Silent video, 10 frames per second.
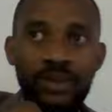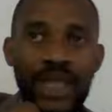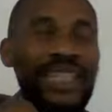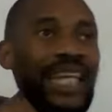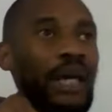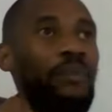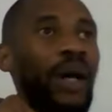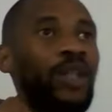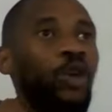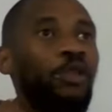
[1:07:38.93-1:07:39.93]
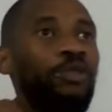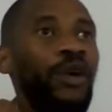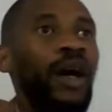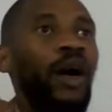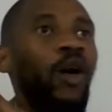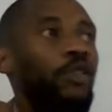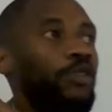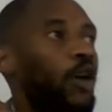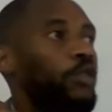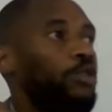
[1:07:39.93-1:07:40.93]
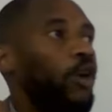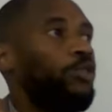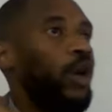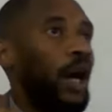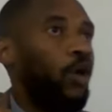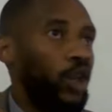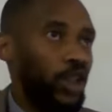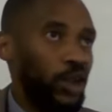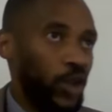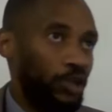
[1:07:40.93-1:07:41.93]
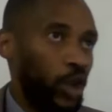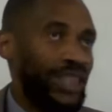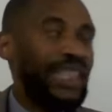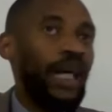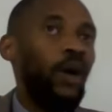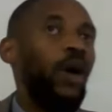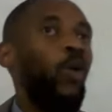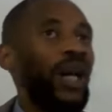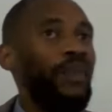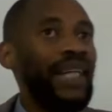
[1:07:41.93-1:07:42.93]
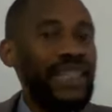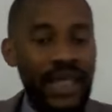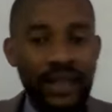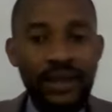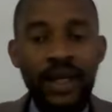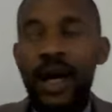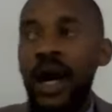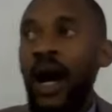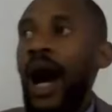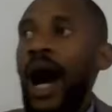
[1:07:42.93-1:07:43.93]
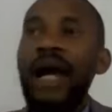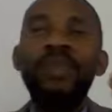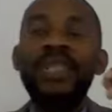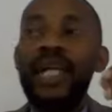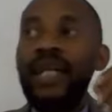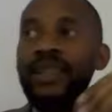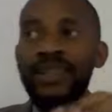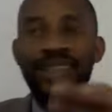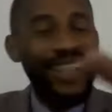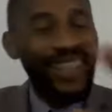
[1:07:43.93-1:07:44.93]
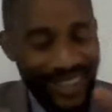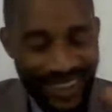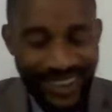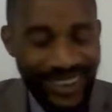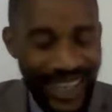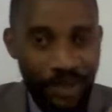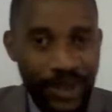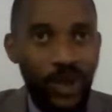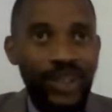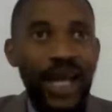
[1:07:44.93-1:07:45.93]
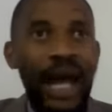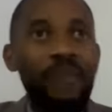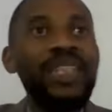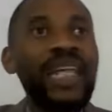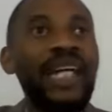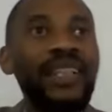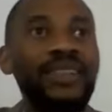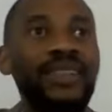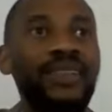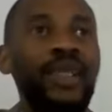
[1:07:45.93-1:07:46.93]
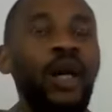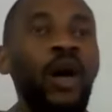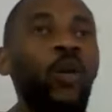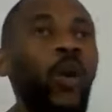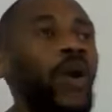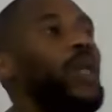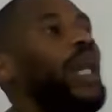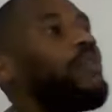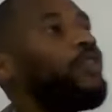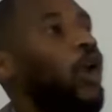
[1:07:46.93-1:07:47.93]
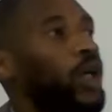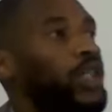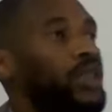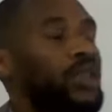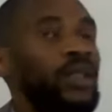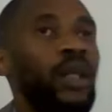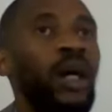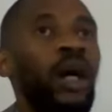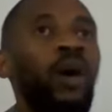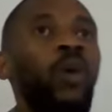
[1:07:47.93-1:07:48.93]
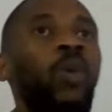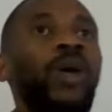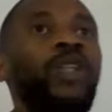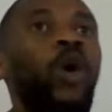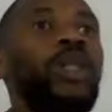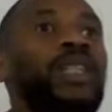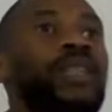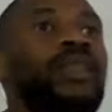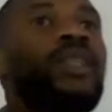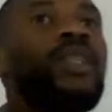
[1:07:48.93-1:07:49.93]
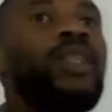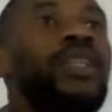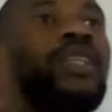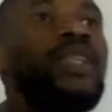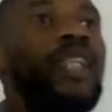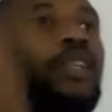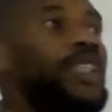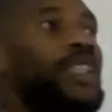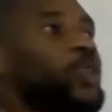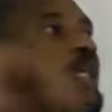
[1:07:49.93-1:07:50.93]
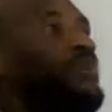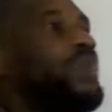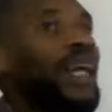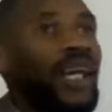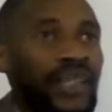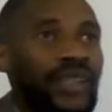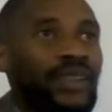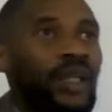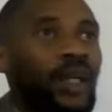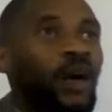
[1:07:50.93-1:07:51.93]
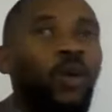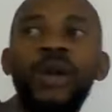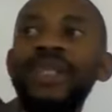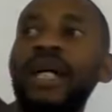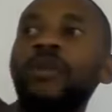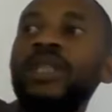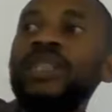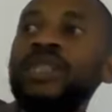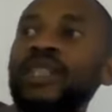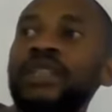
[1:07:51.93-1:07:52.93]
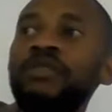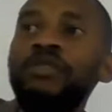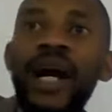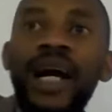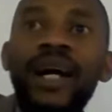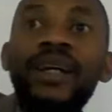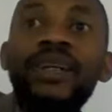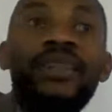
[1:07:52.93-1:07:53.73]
That's the impact of, of, of, of a God you have not seen. Now, what am I saying? I am saying, time is gone. I'm saying when we love God, we don't give it to Him directly we demonstrate it via